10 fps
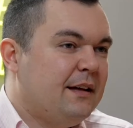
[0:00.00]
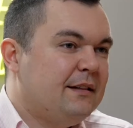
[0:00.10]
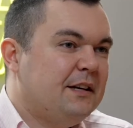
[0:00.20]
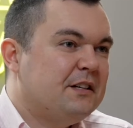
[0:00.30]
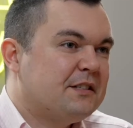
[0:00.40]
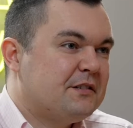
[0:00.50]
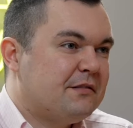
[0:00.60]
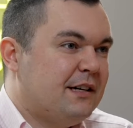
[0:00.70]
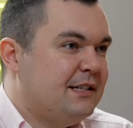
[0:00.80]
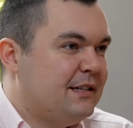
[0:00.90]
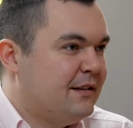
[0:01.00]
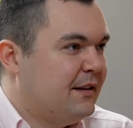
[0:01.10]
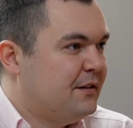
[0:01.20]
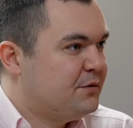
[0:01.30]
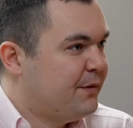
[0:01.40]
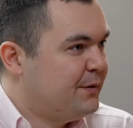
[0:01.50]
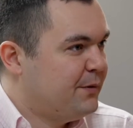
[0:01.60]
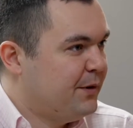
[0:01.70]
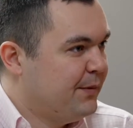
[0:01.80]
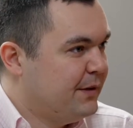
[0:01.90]
I think it's crazier than in
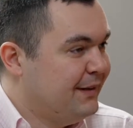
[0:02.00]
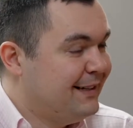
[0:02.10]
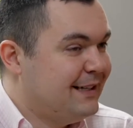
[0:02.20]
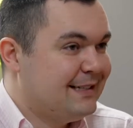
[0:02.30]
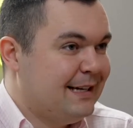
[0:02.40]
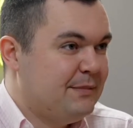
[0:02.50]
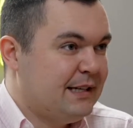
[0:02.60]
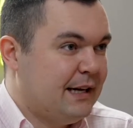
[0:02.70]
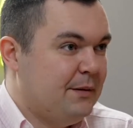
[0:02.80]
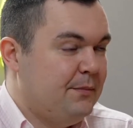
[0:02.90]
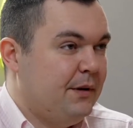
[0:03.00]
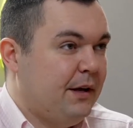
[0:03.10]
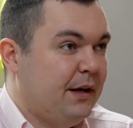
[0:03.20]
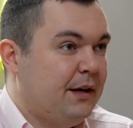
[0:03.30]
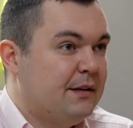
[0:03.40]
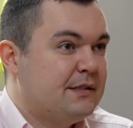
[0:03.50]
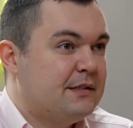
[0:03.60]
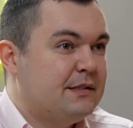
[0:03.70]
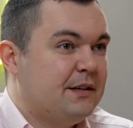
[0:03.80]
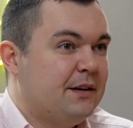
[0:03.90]
2021. At the same time, yeah.
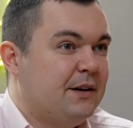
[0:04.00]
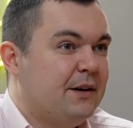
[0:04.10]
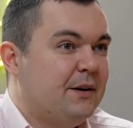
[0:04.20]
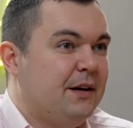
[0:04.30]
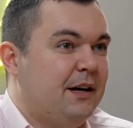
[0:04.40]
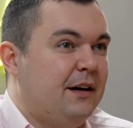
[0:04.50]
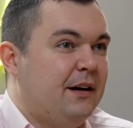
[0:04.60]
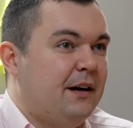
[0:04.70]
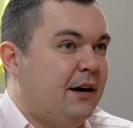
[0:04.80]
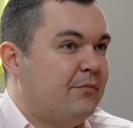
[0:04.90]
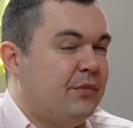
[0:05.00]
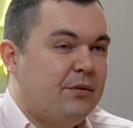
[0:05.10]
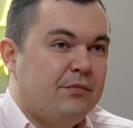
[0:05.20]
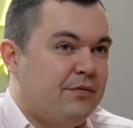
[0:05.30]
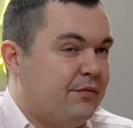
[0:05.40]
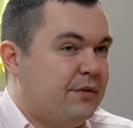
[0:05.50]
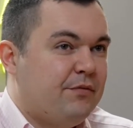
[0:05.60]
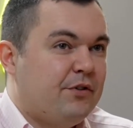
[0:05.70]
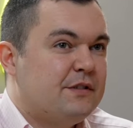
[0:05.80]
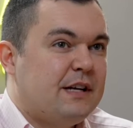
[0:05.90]
it's uh, the
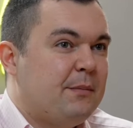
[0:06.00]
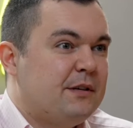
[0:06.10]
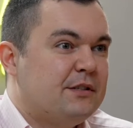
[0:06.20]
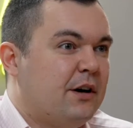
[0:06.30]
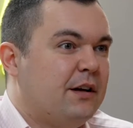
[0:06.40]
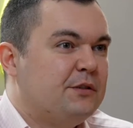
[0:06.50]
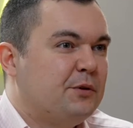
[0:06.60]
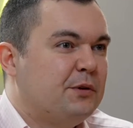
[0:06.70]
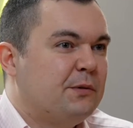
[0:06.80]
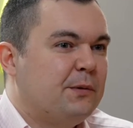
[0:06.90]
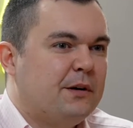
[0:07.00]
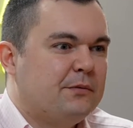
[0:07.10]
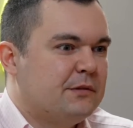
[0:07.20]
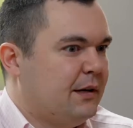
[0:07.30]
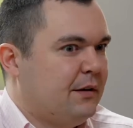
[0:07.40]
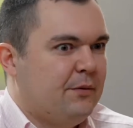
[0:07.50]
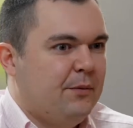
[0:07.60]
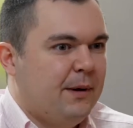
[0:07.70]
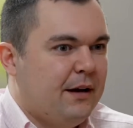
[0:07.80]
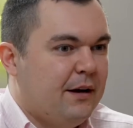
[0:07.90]
first time I saw it in 2021, I was like, oh
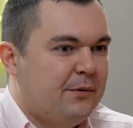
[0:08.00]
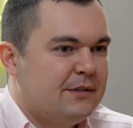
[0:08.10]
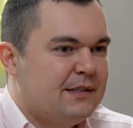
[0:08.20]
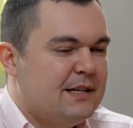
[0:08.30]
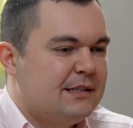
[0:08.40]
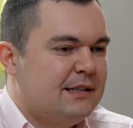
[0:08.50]
my god, what's this?